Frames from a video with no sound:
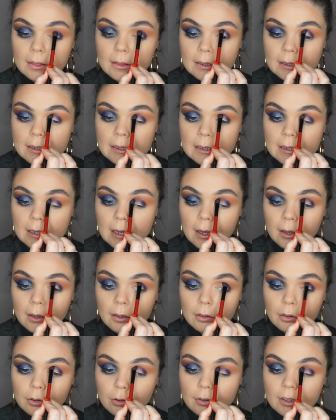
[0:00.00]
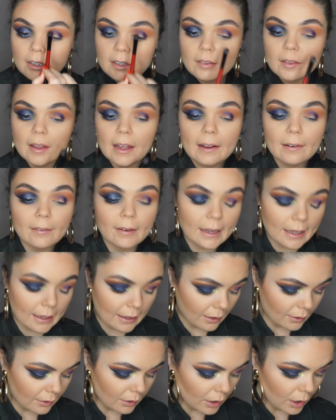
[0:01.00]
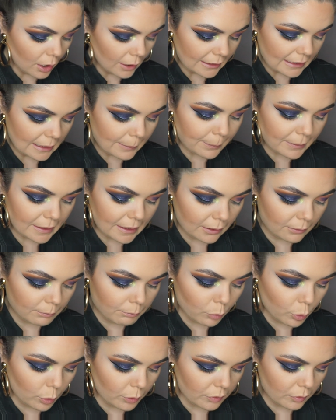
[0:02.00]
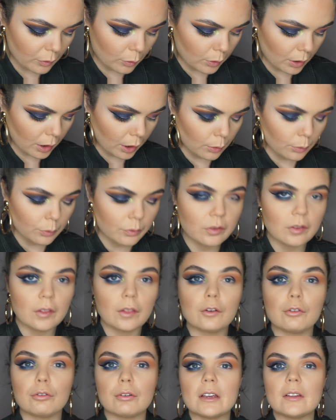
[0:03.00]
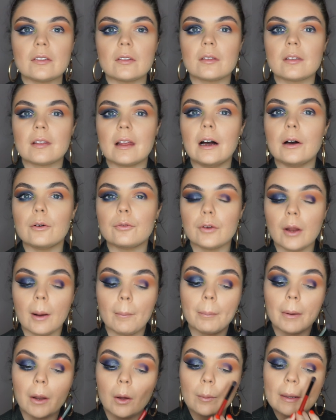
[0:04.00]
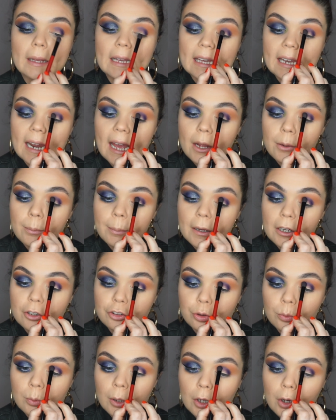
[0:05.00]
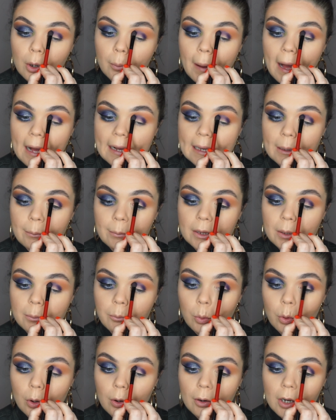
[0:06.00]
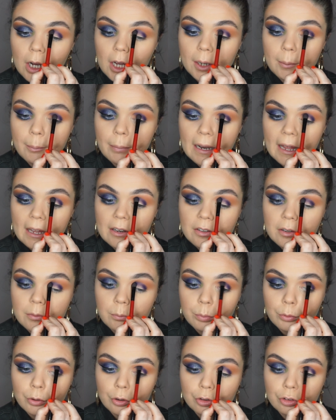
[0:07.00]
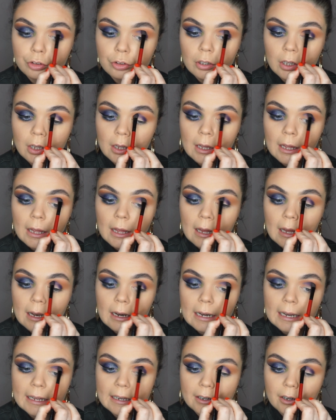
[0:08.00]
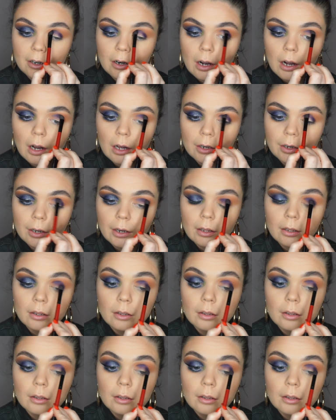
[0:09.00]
the crease area, keeping it more so close to the crease itself, not blowing it out, because you will go back in with the more kind of blending brush later on,